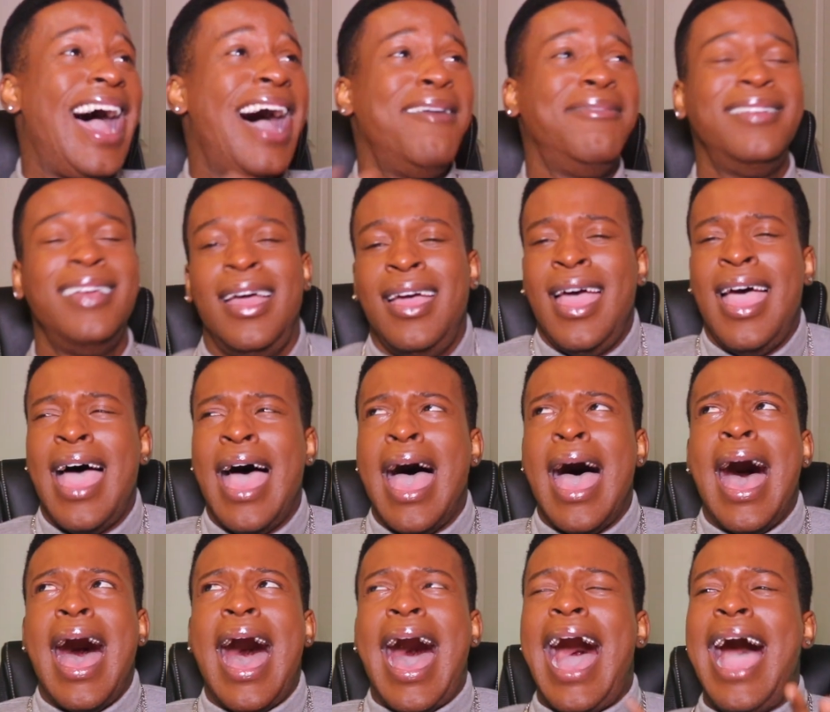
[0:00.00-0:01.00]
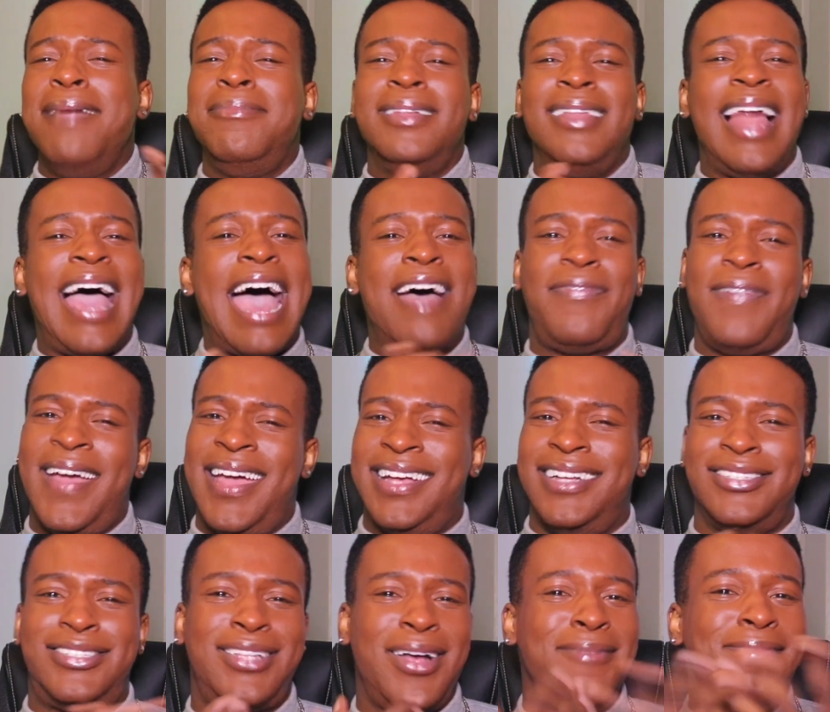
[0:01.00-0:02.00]
I'm, I'm
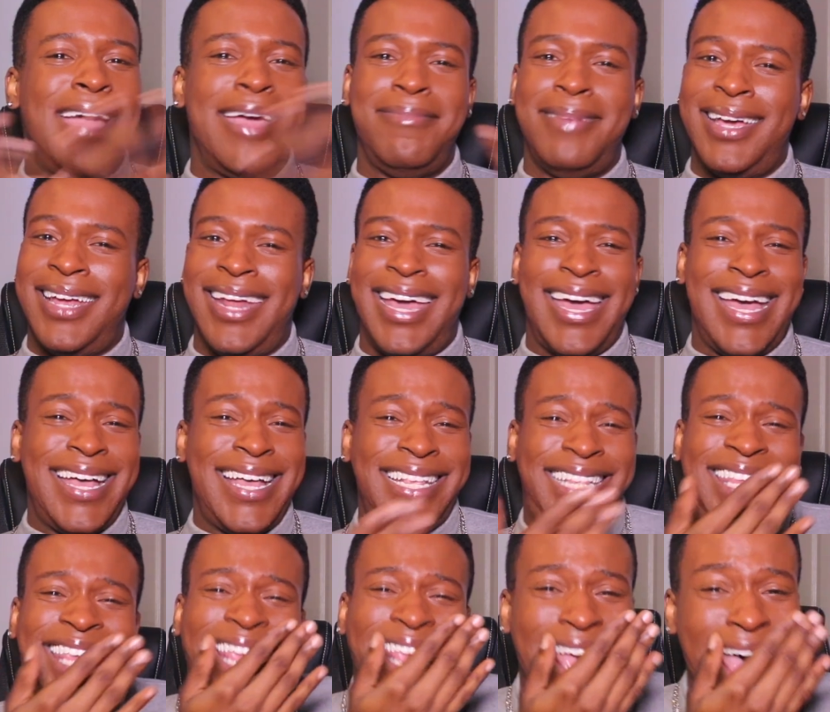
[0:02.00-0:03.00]
laughing, so maybe it is.